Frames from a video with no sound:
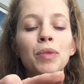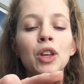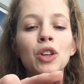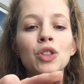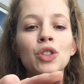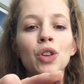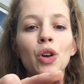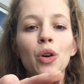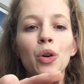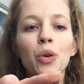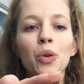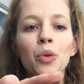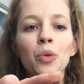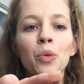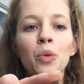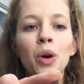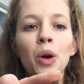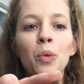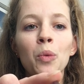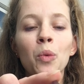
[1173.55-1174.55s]

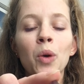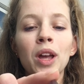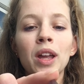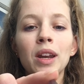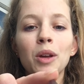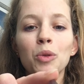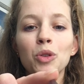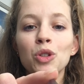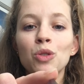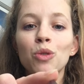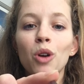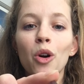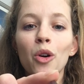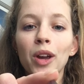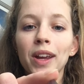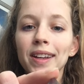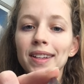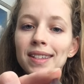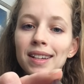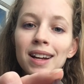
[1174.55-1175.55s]
so when it was
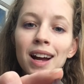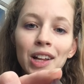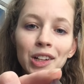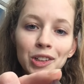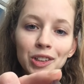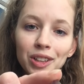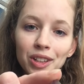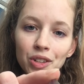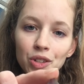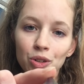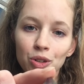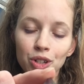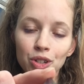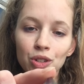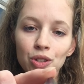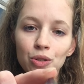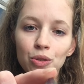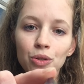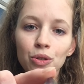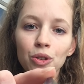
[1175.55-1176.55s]
growing as a colorless
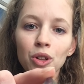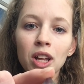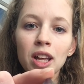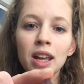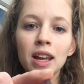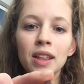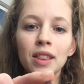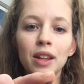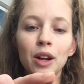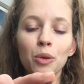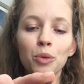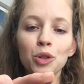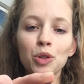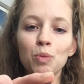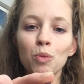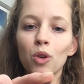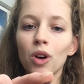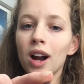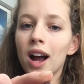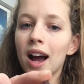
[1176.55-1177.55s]
crystal, there was
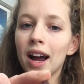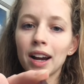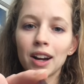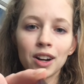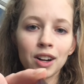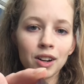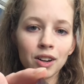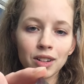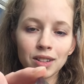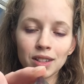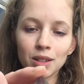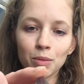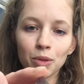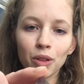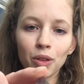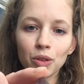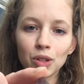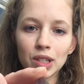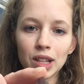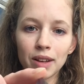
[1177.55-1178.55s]
more iron on some of
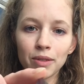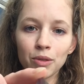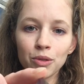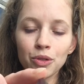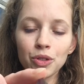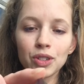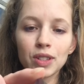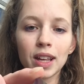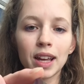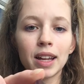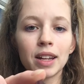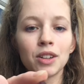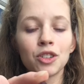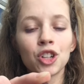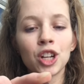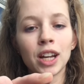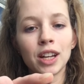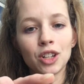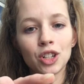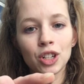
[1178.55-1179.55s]
those levels that
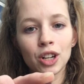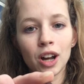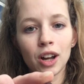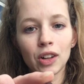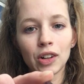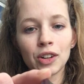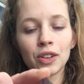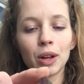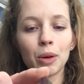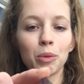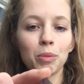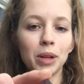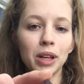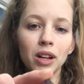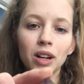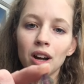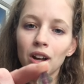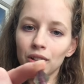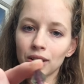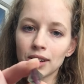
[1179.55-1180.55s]
changed color. That would be a
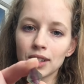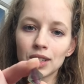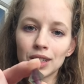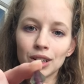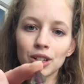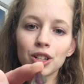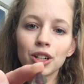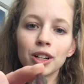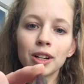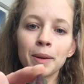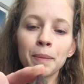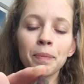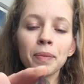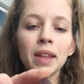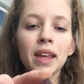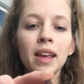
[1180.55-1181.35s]
color center.